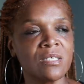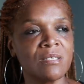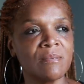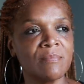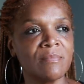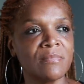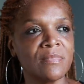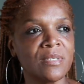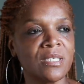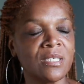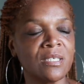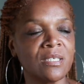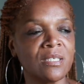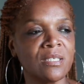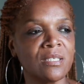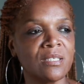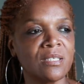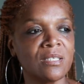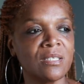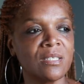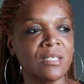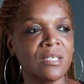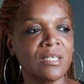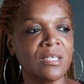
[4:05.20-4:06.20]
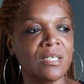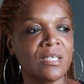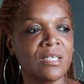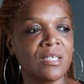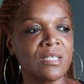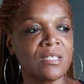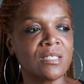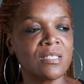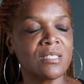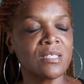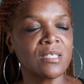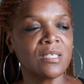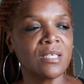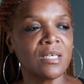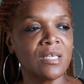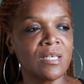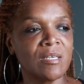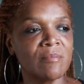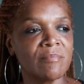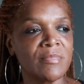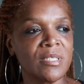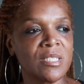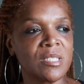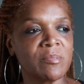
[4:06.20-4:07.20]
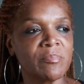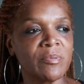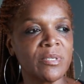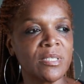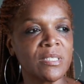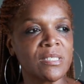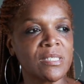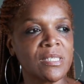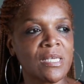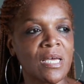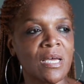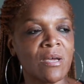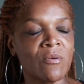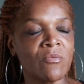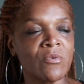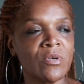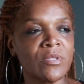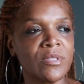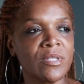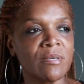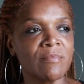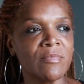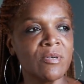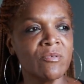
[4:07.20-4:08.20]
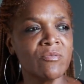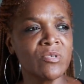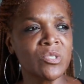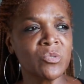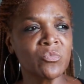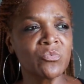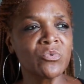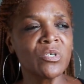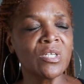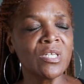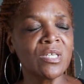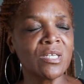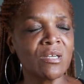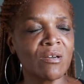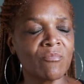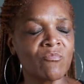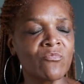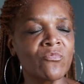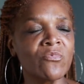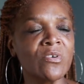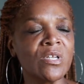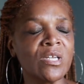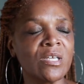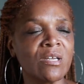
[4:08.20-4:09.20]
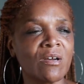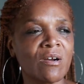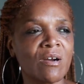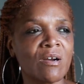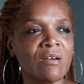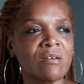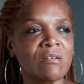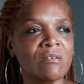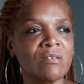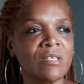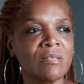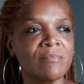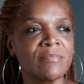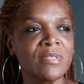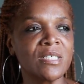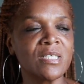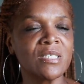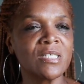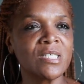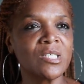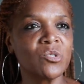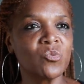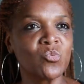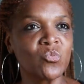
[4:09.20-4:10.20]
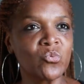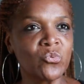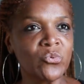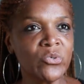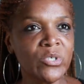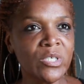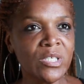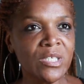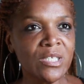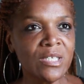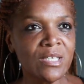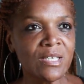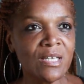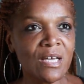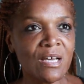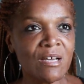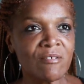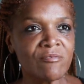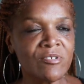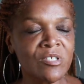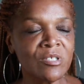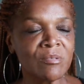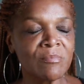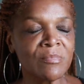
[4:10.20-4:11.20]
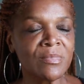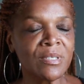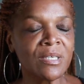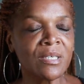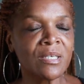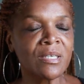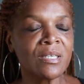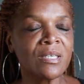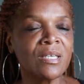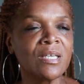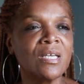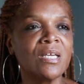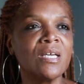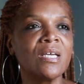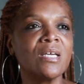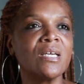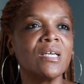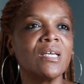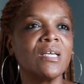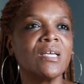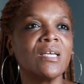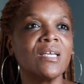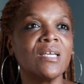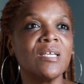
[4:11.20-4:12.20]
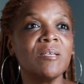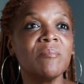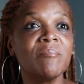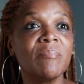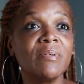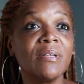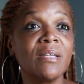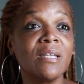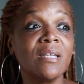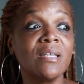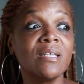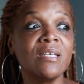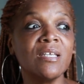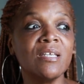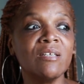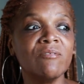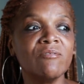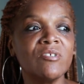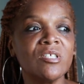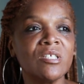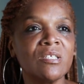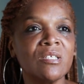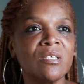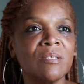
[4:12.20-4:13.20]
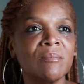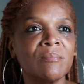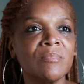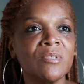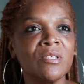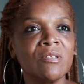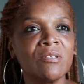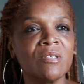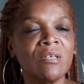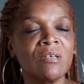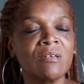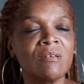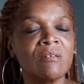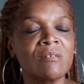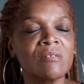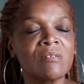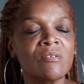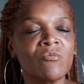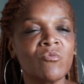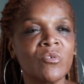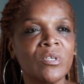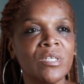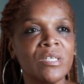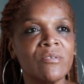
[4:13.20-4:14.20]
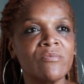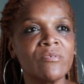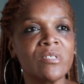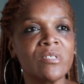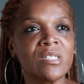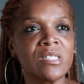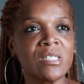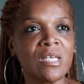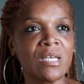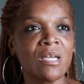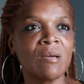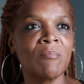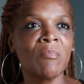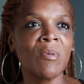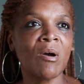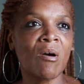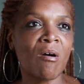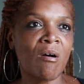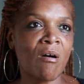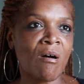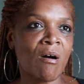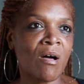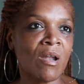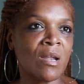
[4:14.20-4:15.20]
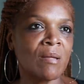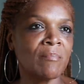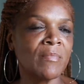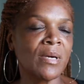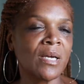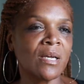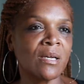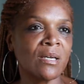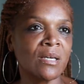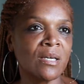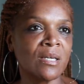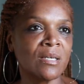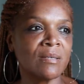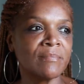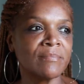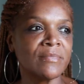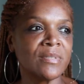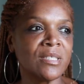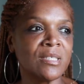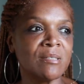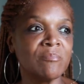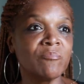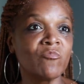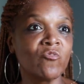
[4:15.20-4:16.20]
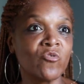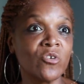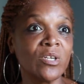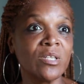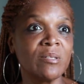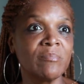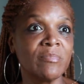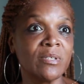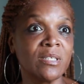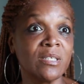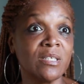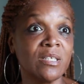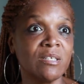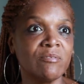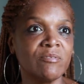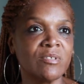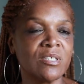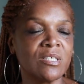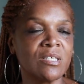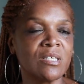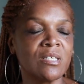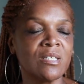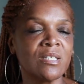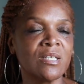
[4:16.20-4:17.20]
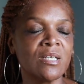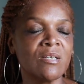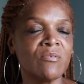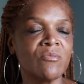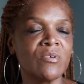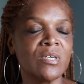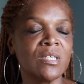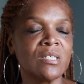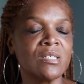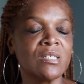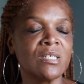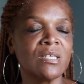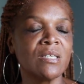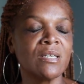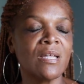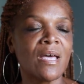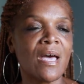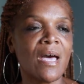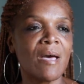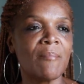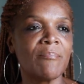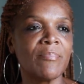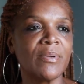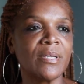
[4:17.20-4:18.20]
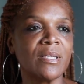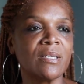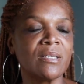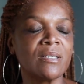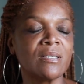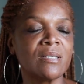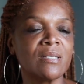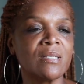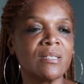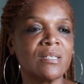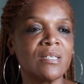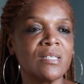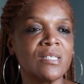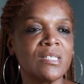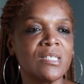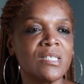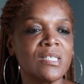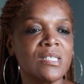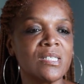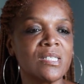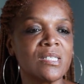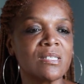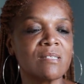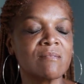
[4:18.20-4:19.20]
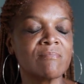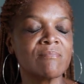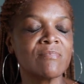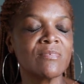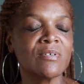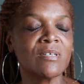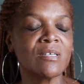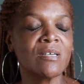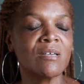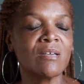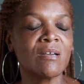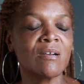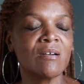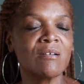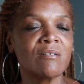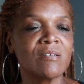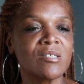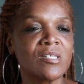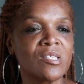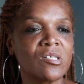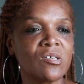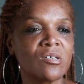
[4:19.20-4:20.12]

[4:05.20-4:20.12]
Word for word: him and to get him and spend time with him. It was really, really hard on him because he really loved him and he believed in him. You know, when he would say, I'm gonna call, I'm gonna come, he really believed it. And then when it didn't happen, it just, it hurt his